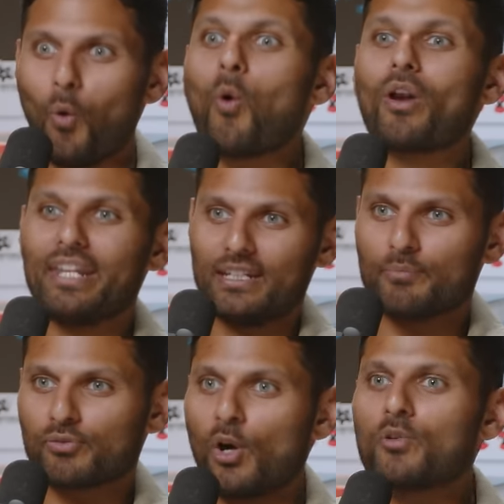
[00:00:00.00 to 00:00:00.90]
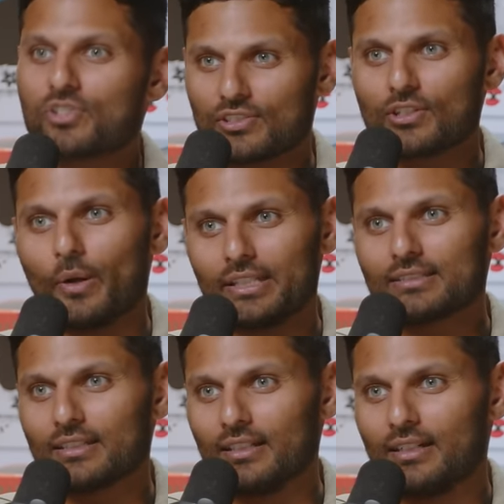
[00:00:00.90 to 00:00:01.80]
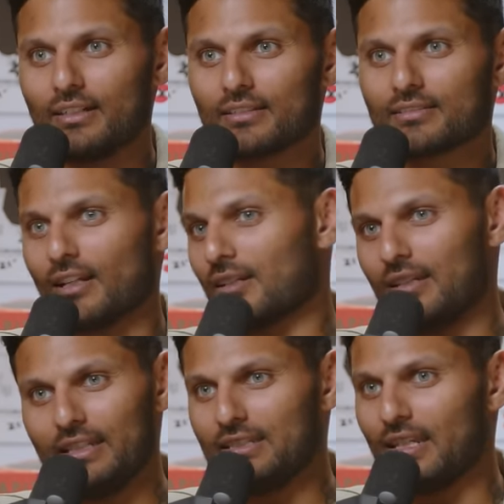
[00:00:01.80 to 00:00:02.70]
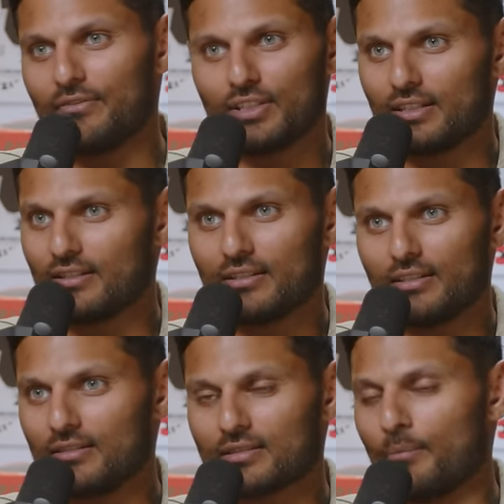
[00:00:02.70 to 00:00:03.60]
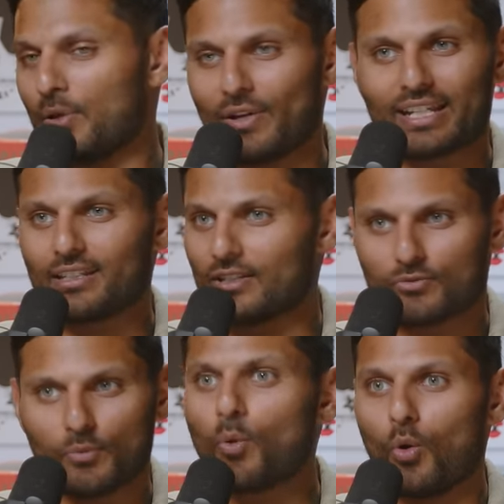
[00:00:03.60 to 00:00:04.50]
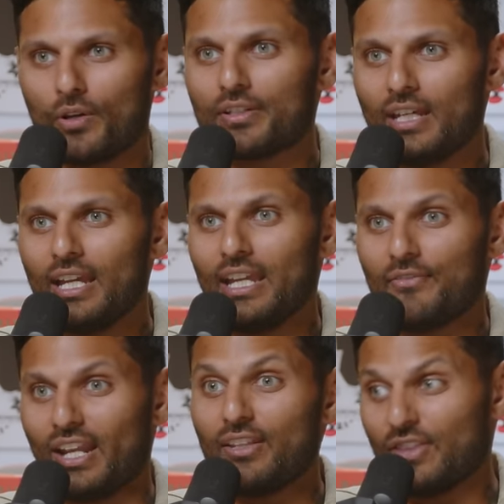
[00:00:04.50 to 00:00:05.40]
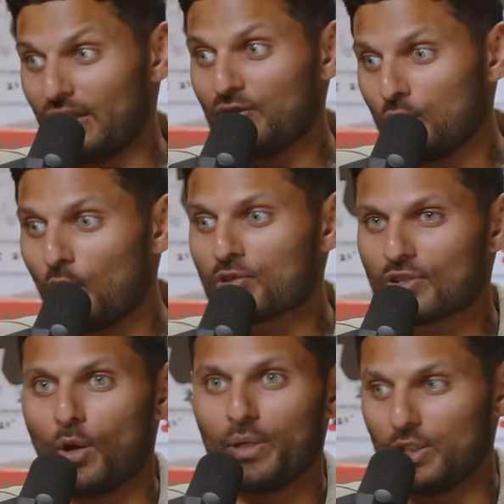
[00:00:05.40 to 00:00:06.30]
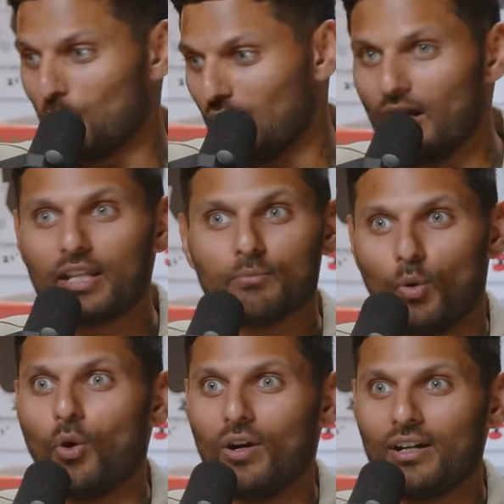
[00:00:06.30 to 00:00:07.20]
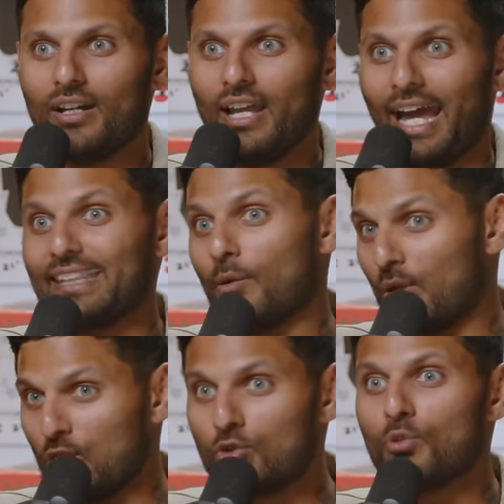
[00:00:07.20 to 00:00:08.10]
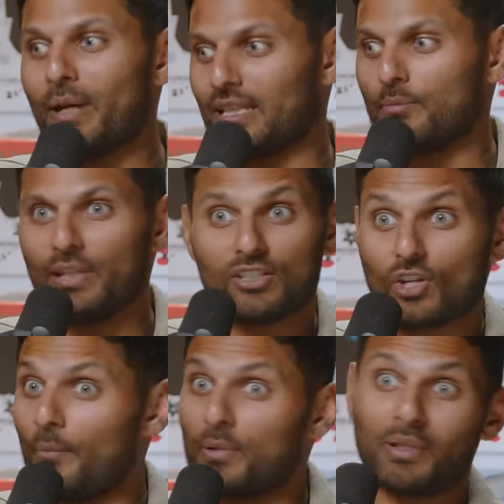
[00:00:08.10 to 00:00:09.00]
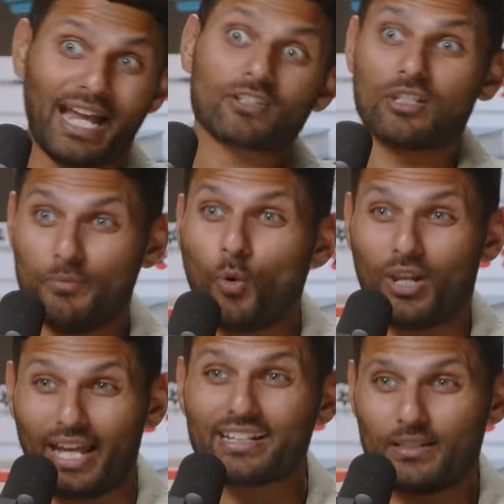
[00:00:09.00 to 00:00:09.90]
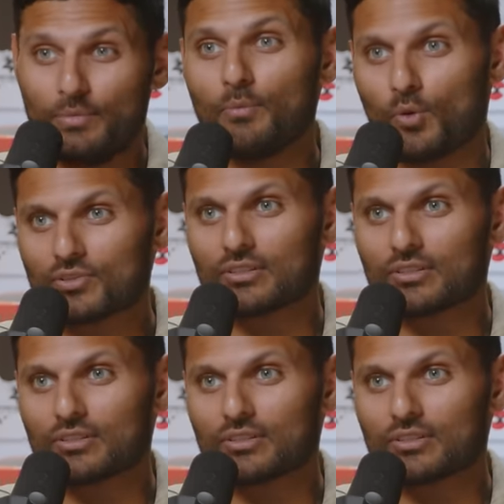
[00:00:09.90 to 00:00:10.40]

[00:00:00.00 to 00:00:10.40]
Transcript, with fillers: all-in approach is going to suddenly deliver some miraculous reward. Right. If anything, if you go slower, you'll learn more. And then when you do make the big jump, it will actually more likely be more